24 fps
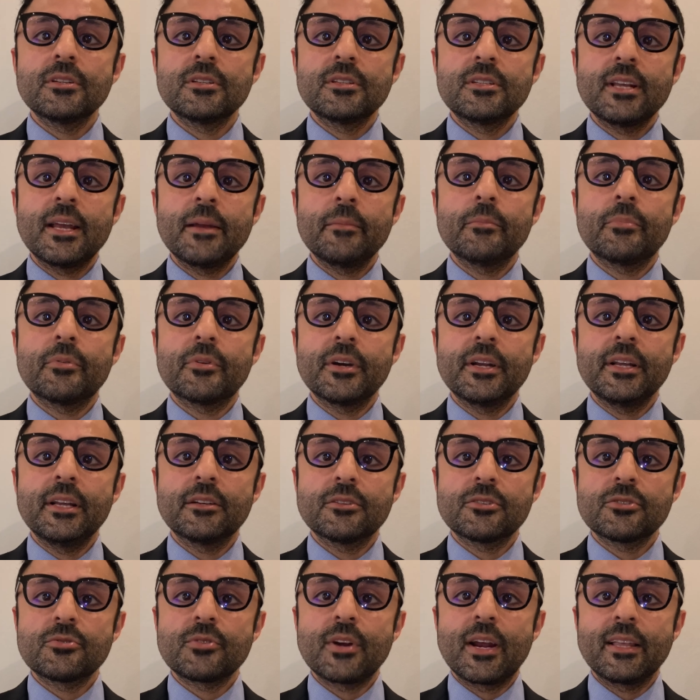temporary
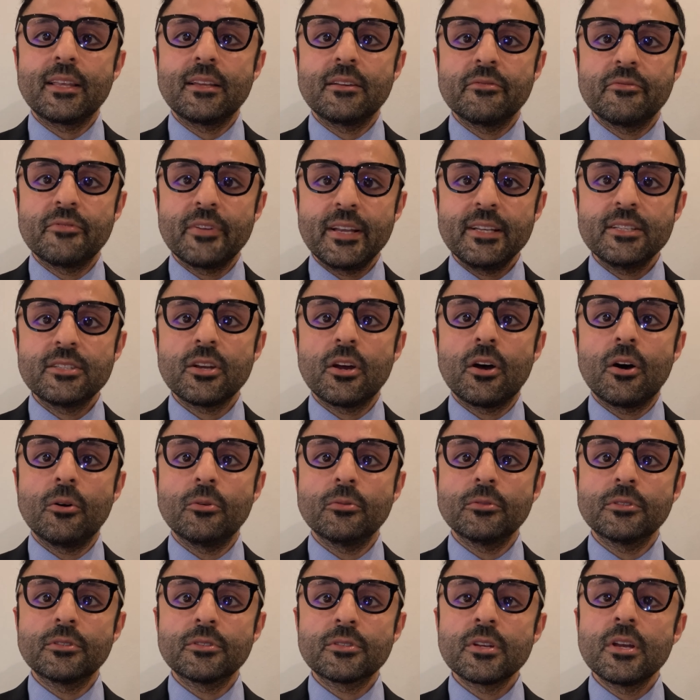Australian visa
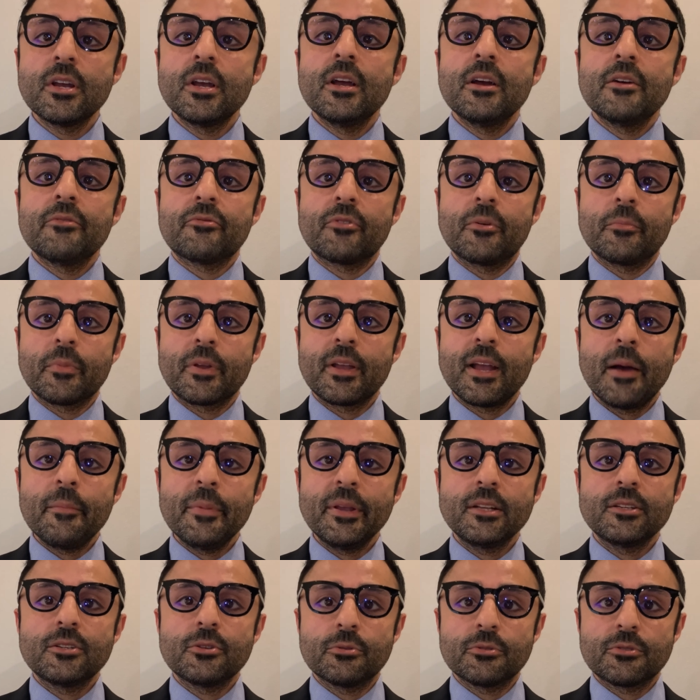holders from
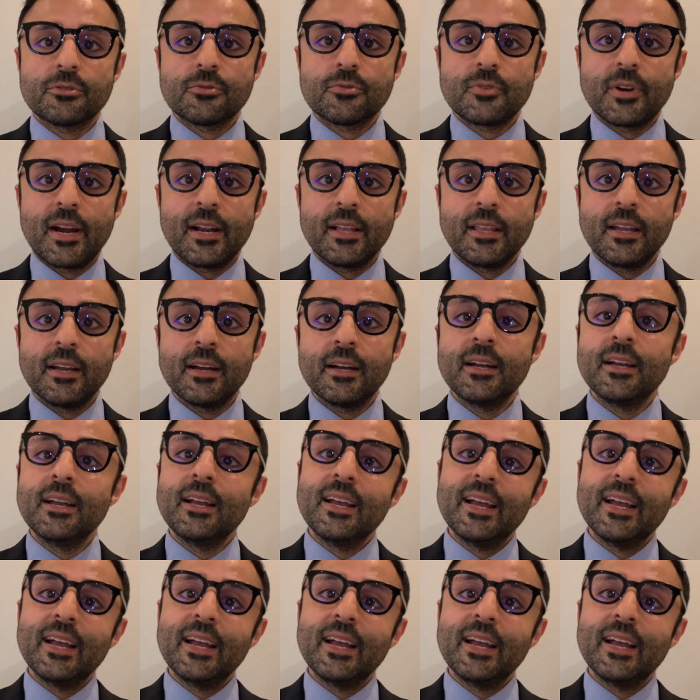coming to Australia,